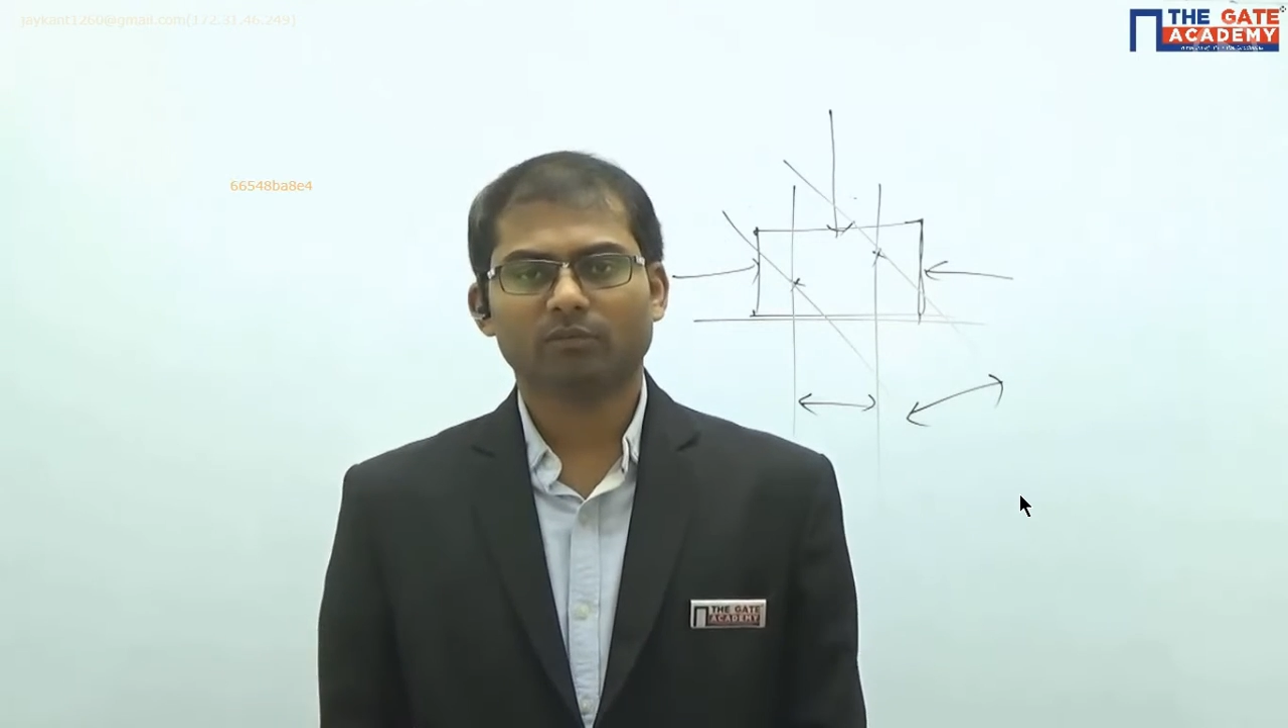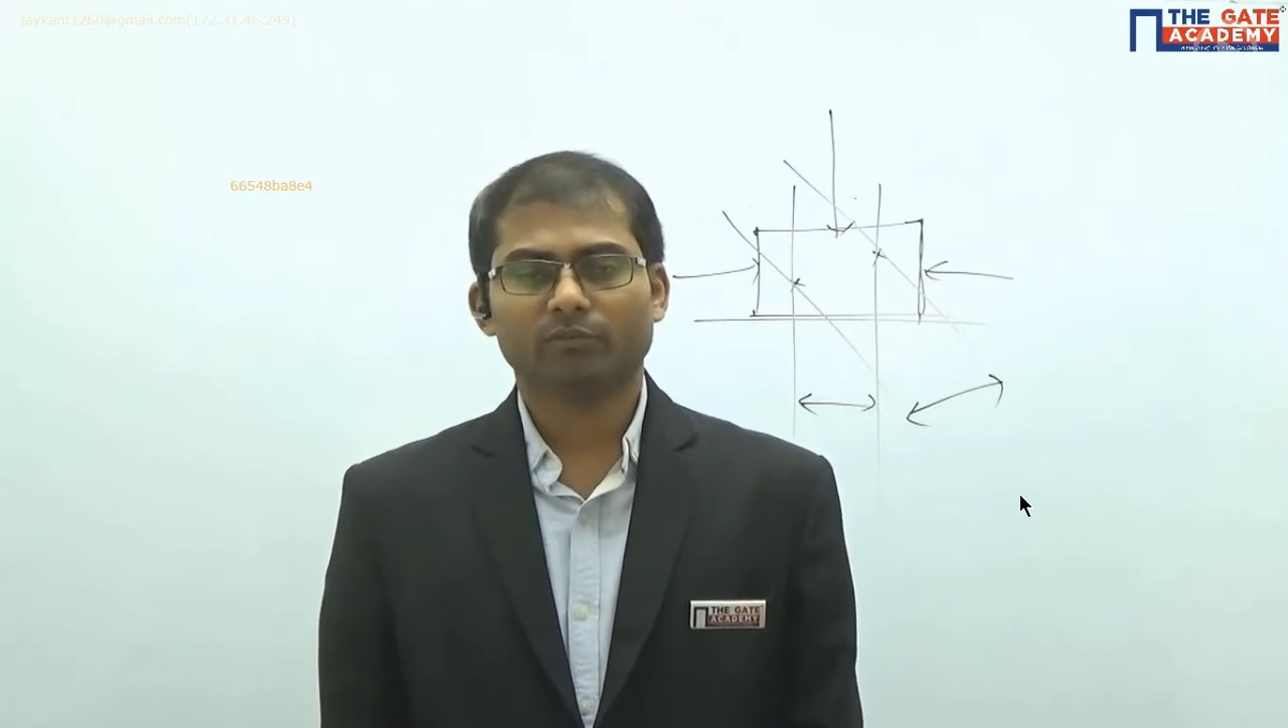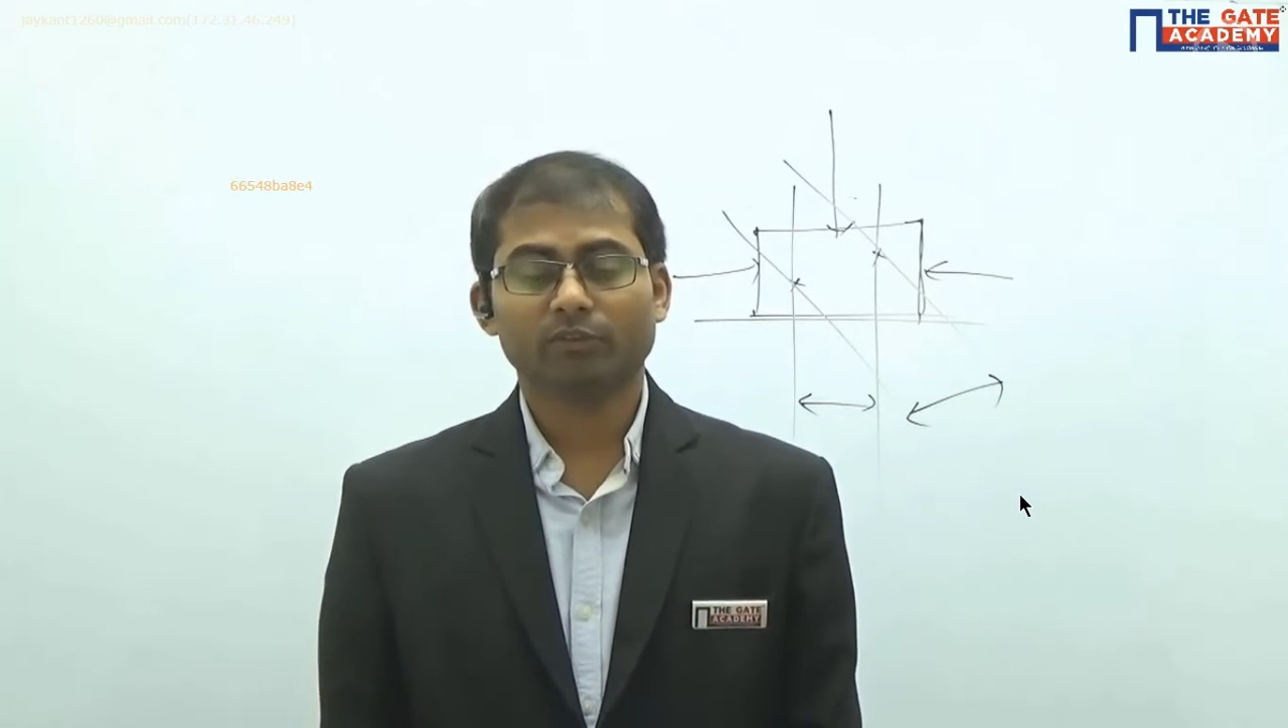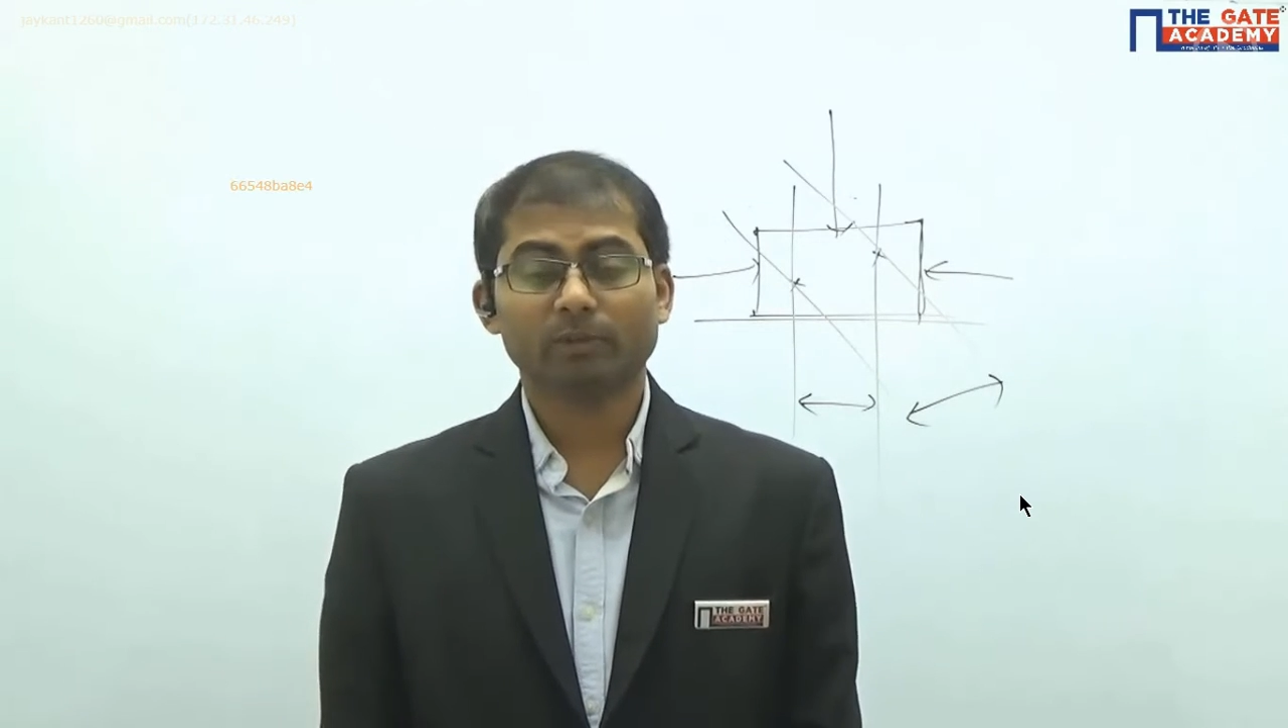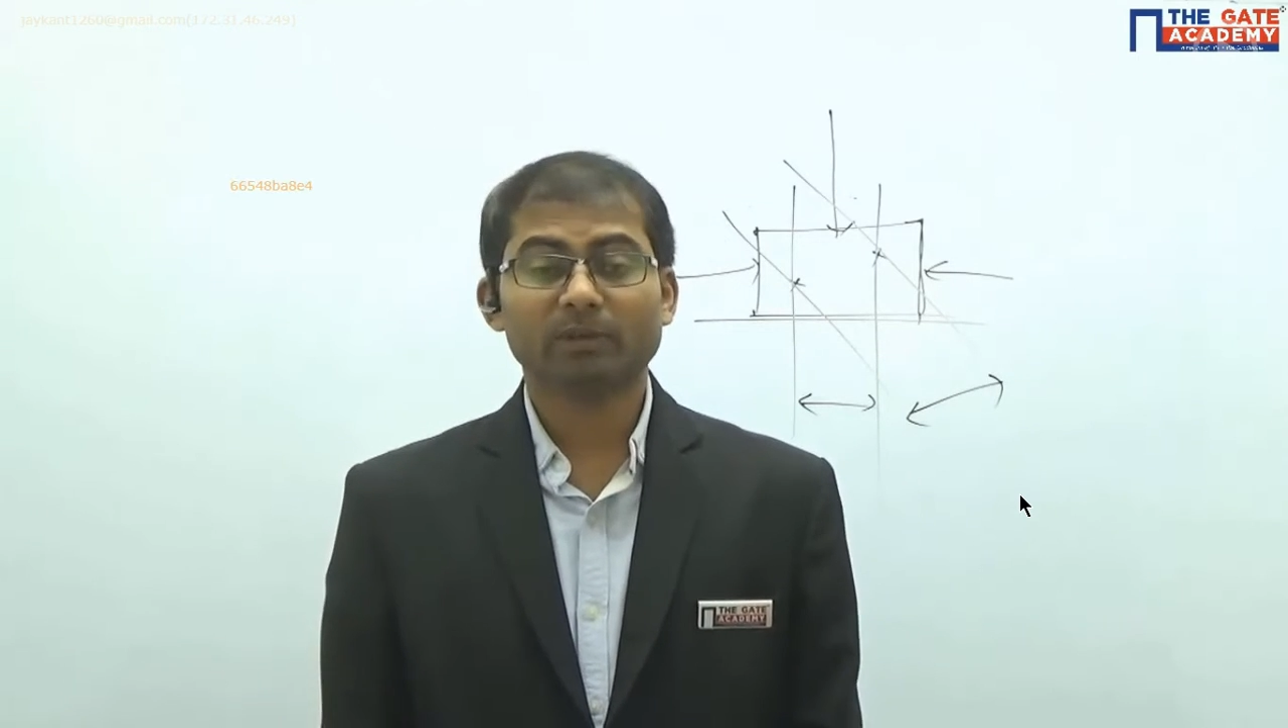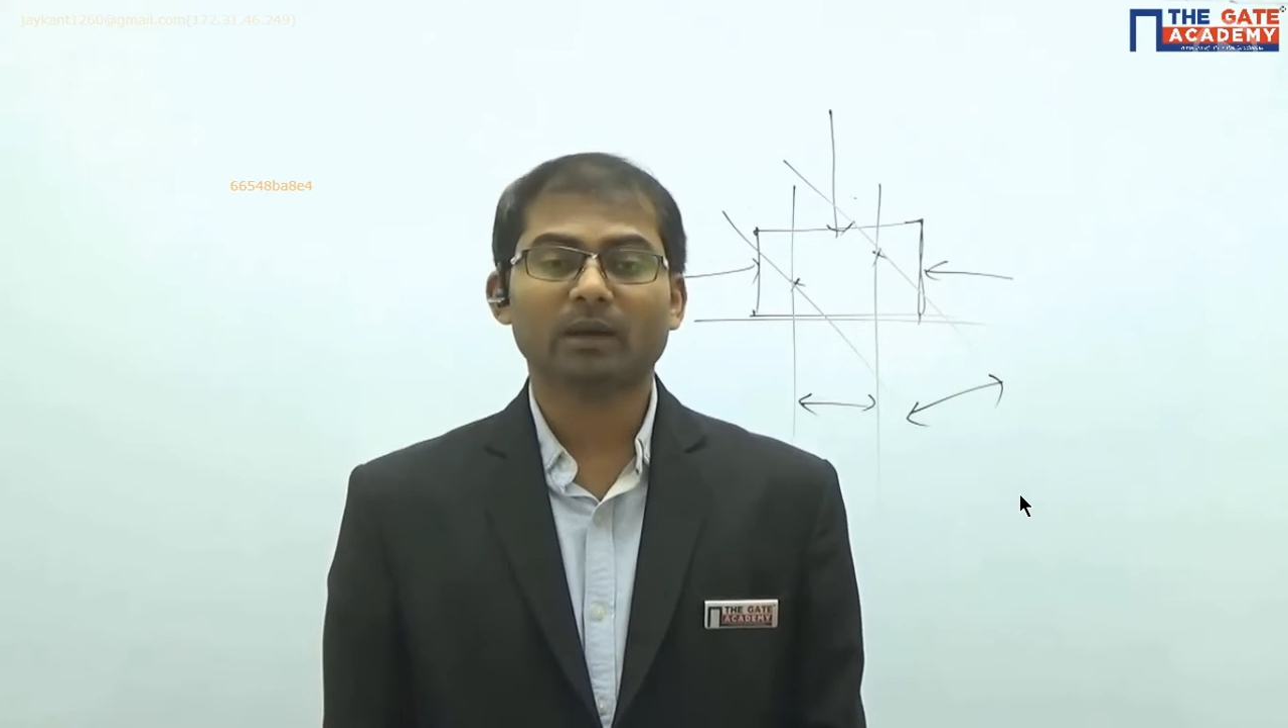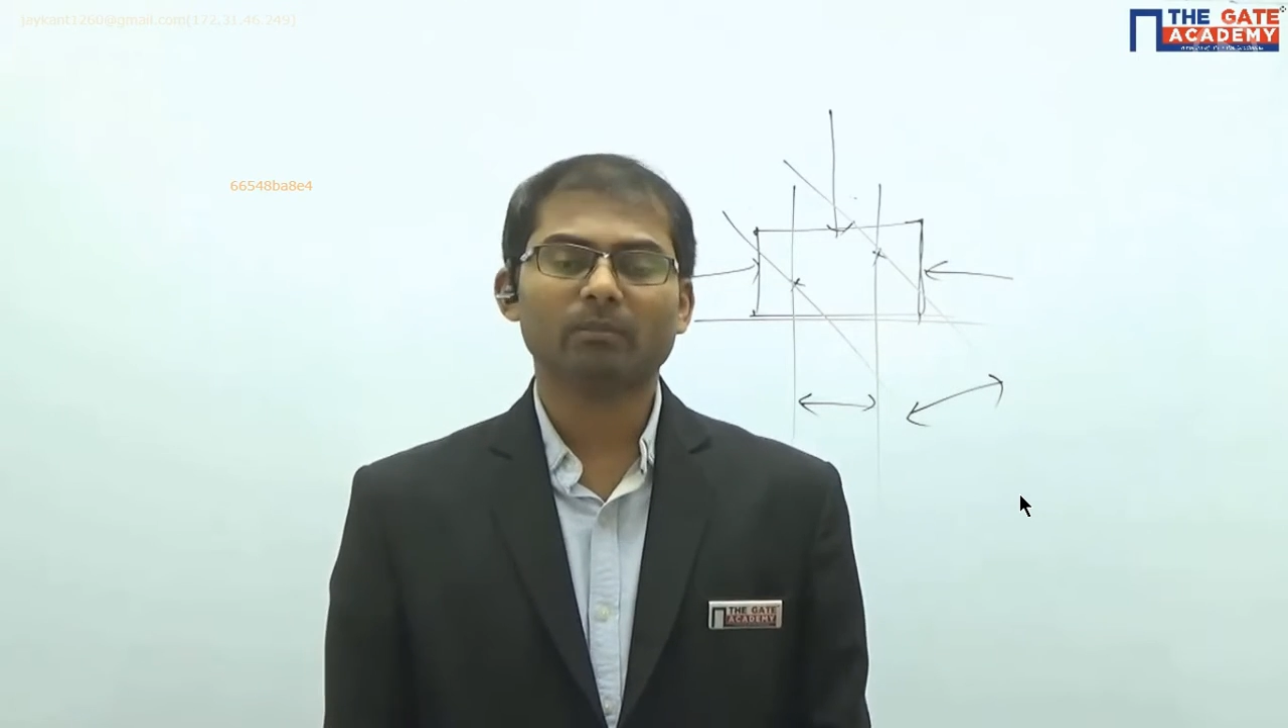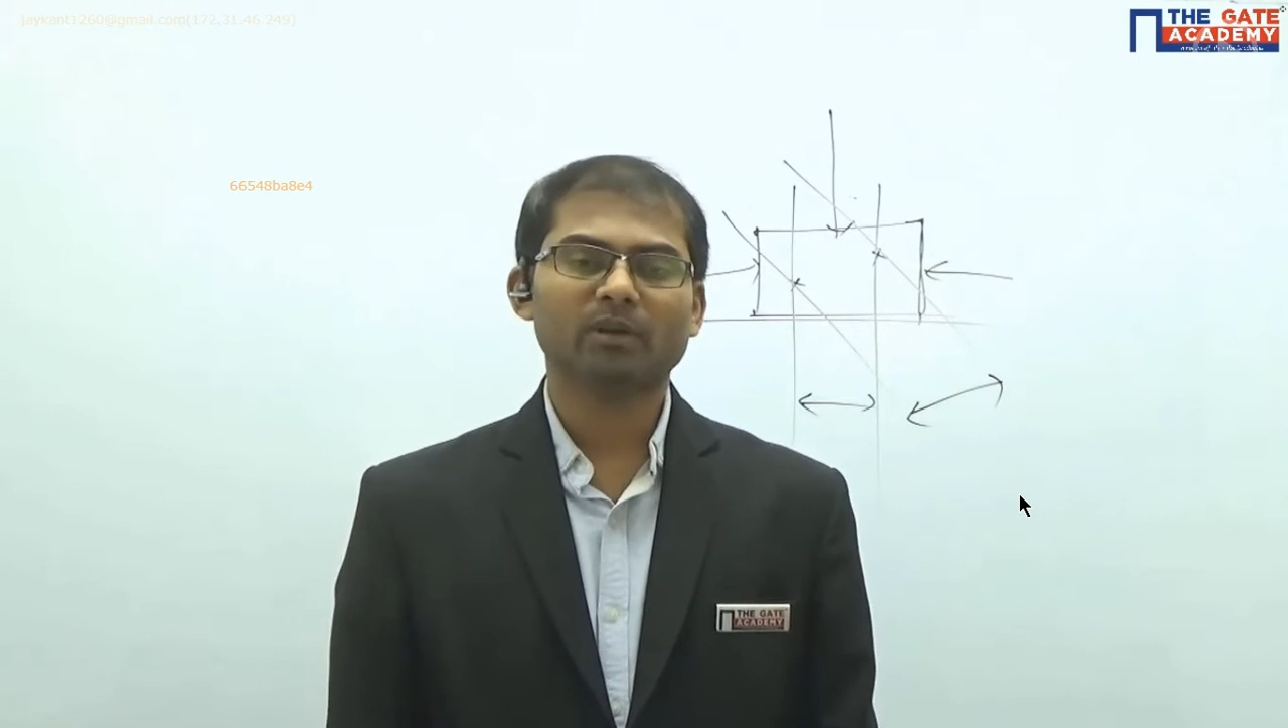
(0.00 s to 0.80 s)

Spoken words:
we'll be